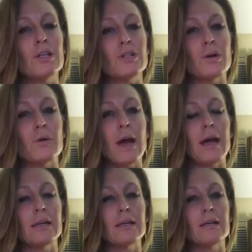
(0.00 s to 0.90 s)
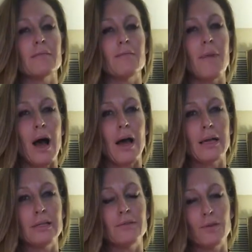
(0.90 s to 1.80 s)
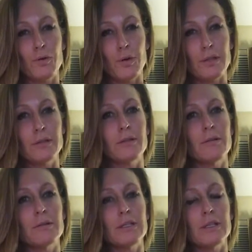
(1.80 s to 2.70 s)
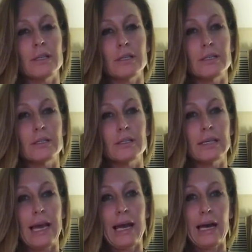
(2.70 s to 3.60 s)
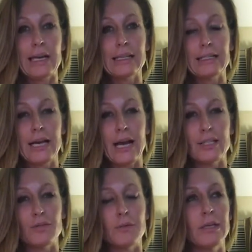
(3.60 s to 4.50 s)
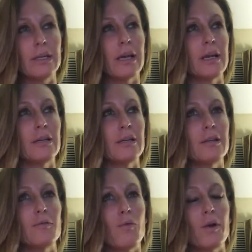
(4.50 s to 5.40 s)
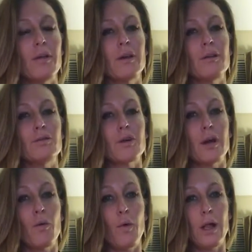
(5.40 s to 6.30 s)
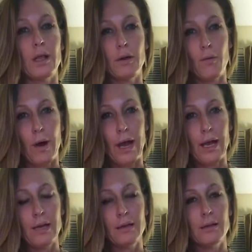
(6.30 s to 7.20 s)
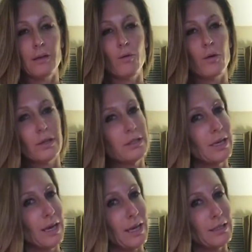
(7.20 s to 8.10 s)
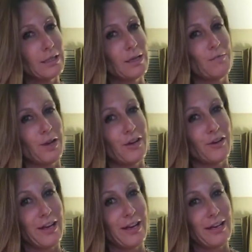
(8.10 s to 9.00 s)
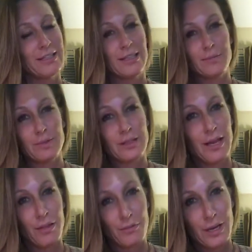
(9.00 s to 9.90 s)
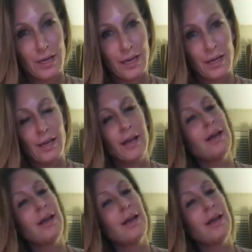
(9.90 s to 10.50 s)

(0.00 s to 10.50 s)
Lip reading: So that mind of yours goes into this chaotic attachment, and the more that you try to will it away, the worse it gets, the bigger it gets. It gets like 3D,